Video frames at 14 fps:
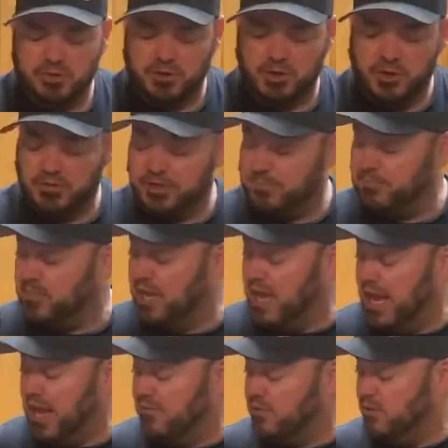COVID.
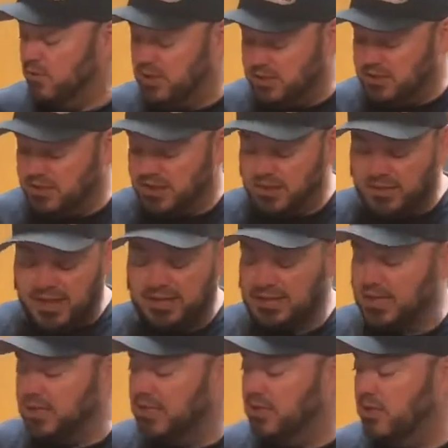After you get that
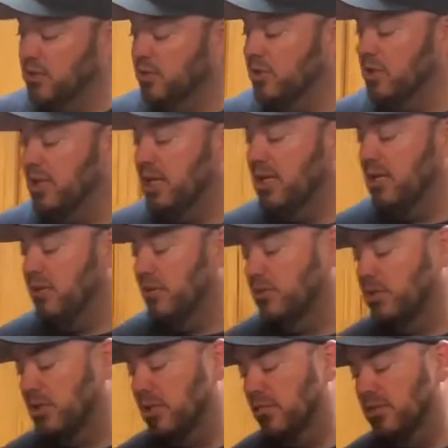laid in, you're gonna take
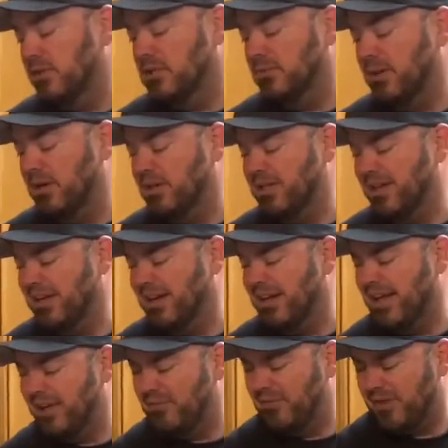yourself, it's about a
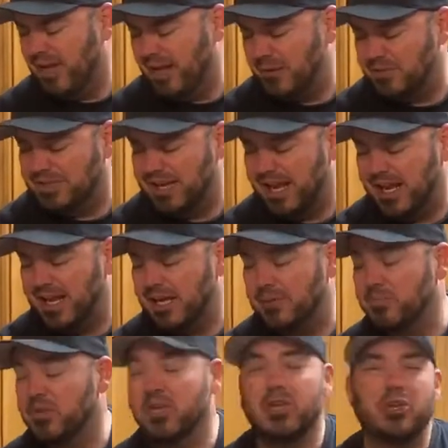10.5-ounce can.
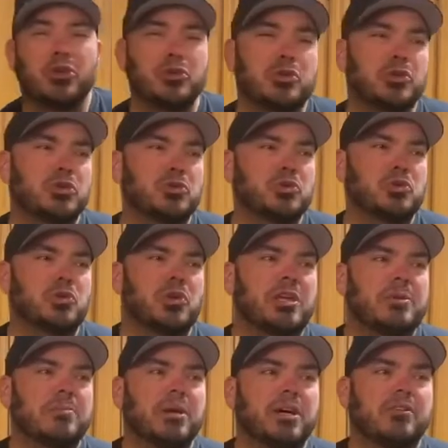You can use
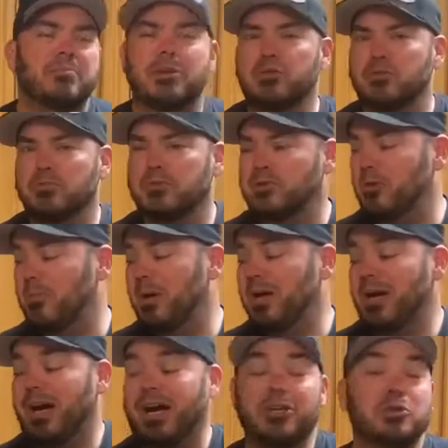cream of mushroom soup.
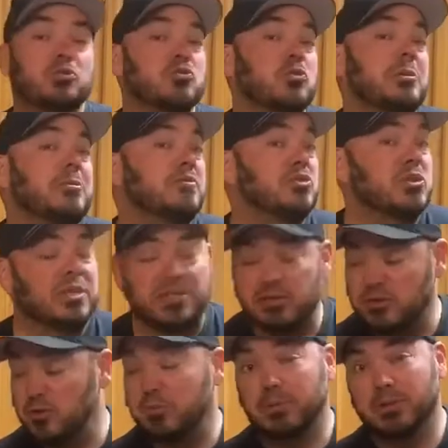I use cream of chicken
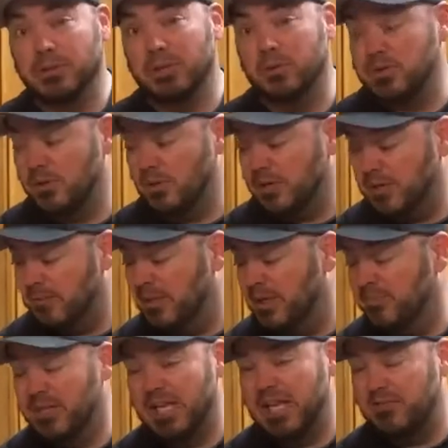soup, low sodium,
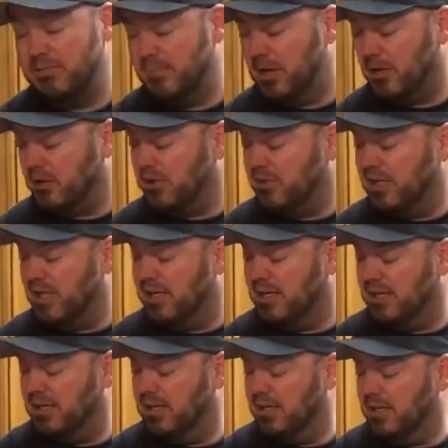even better. You take,
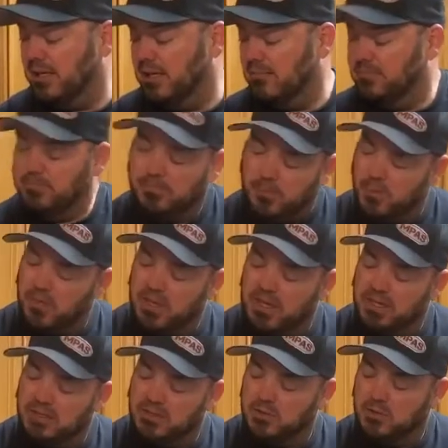pour that
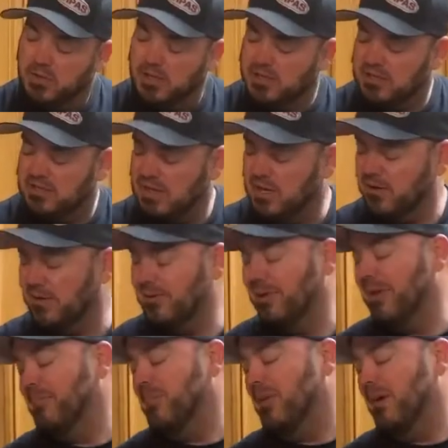into a container,
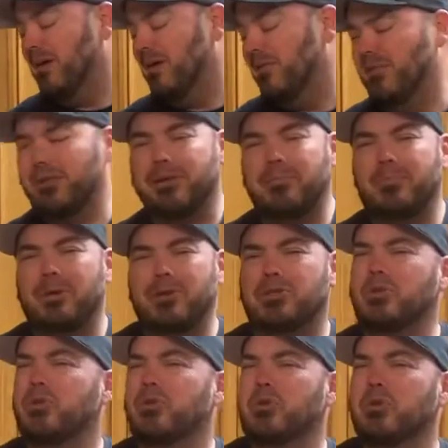fill it up about
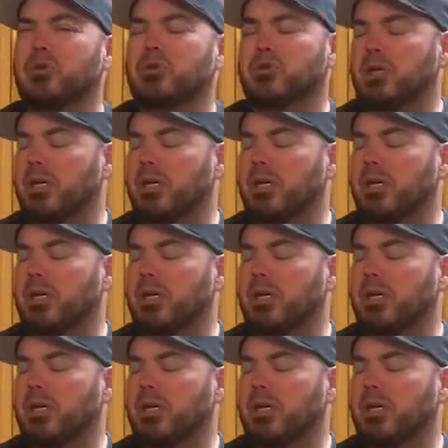two-thirds